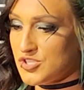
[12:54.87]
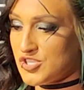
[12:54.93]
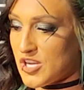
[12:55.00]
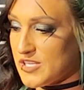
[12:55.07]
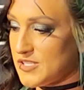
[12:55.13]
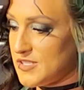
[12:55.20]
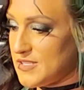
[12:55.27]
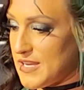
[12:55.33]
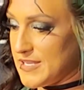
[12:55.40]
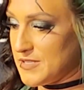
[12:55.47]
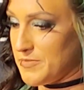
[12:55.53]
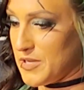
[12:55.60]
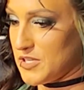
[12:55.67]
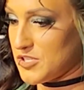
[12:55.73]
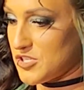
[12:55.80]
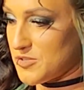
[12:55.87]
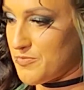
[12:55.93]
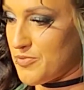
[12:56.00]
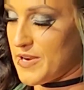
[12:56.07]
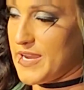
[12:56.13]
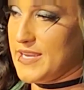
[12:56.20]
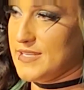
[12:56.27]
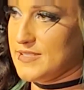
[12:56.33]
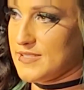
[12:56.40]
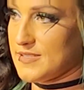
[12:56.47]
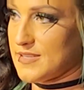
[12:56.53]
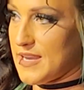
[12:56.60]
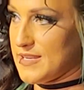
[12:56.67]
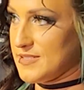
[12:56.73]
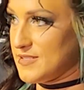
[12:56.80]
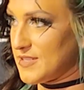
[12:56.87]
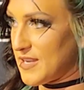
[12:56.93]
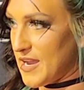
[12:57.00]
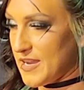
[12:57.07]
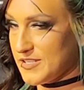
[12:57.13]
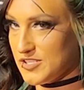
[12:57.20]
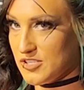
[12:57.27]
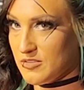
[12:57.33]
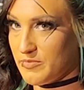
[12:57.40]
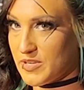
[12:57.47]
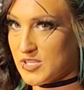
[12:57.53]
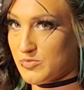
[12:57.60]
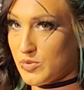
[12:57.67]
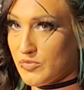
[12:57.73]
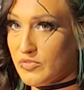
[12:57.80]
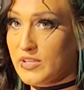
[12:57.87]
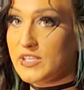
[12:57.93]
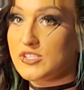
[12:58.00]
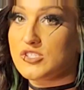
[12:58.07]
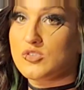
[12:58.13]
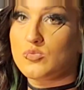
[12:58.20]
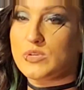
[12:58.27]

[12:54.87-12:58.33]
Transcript: just as much praise as the guys do, because we really do.